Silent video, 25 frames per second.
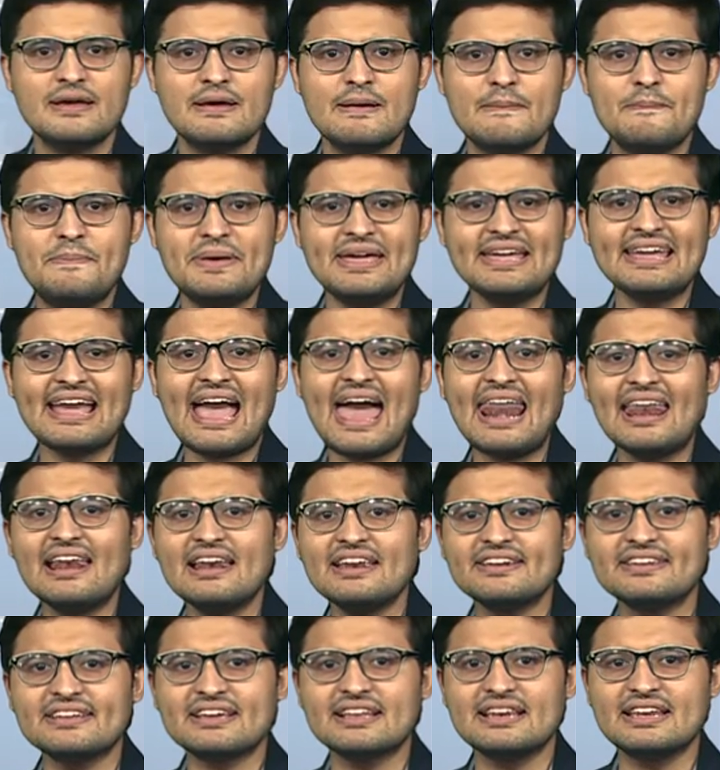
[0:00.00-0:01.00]
Being
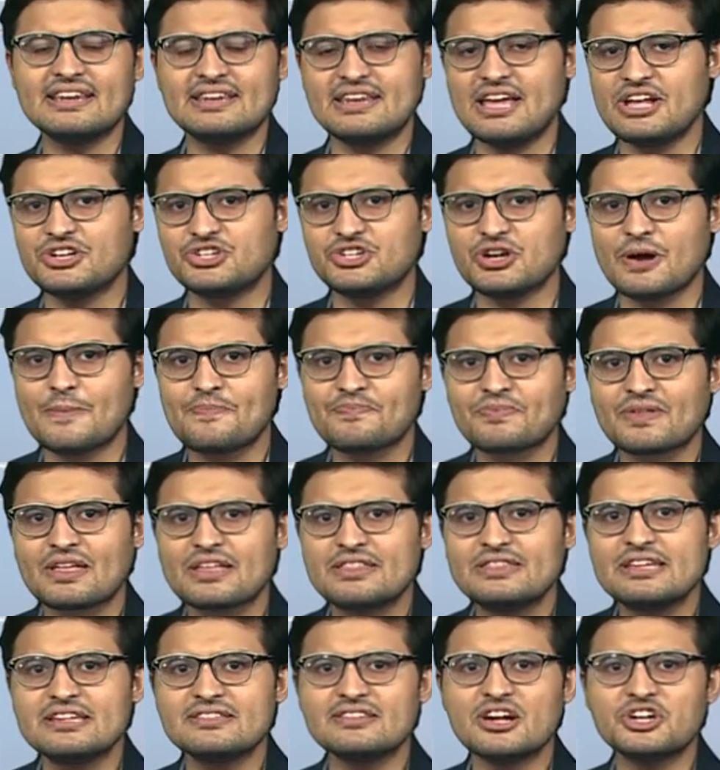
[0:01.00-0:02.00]
analytical in nature,
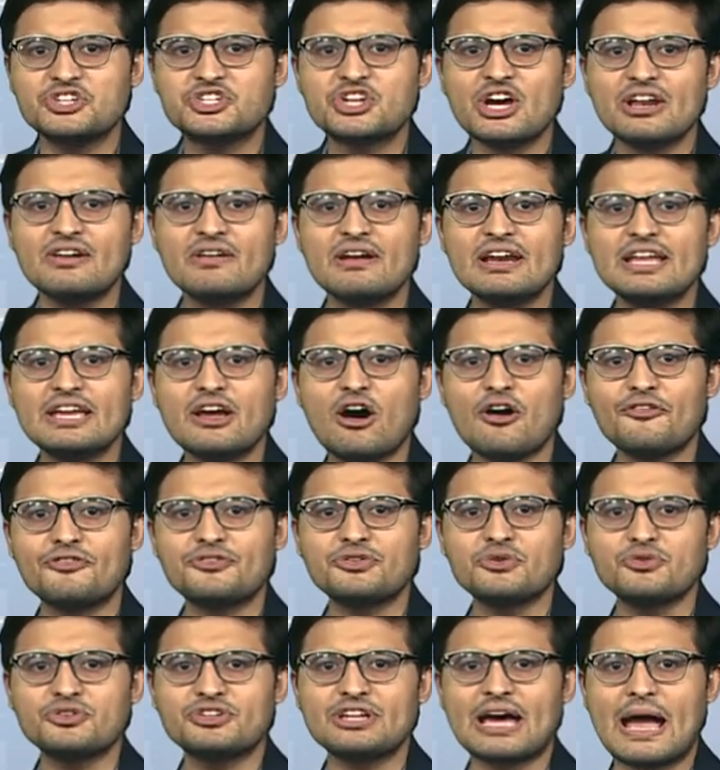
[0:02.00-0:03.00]
these are generally of
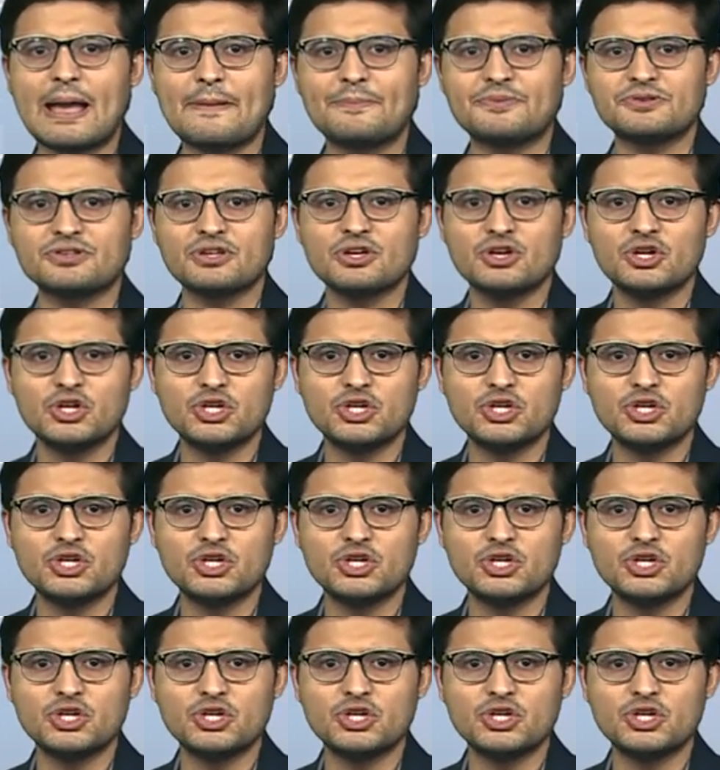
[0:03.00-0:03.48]
two types,